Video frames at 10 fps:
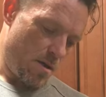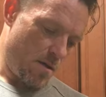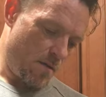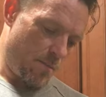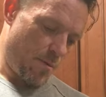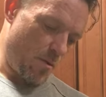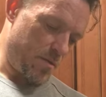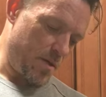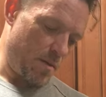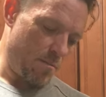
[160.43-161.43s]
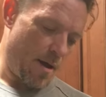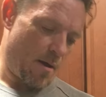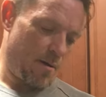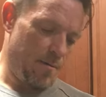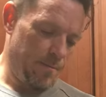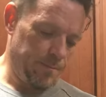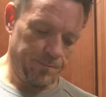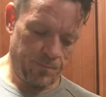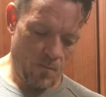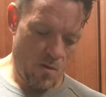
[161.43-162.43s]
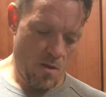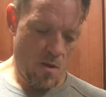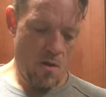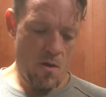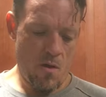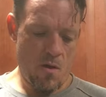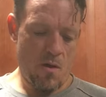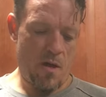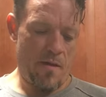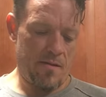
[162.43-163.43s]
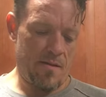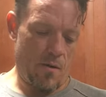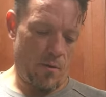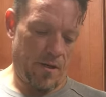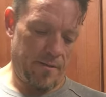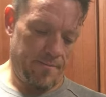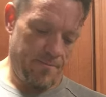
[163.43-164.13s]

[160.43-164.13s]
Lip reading: of protein powder. Yeah, that's not working.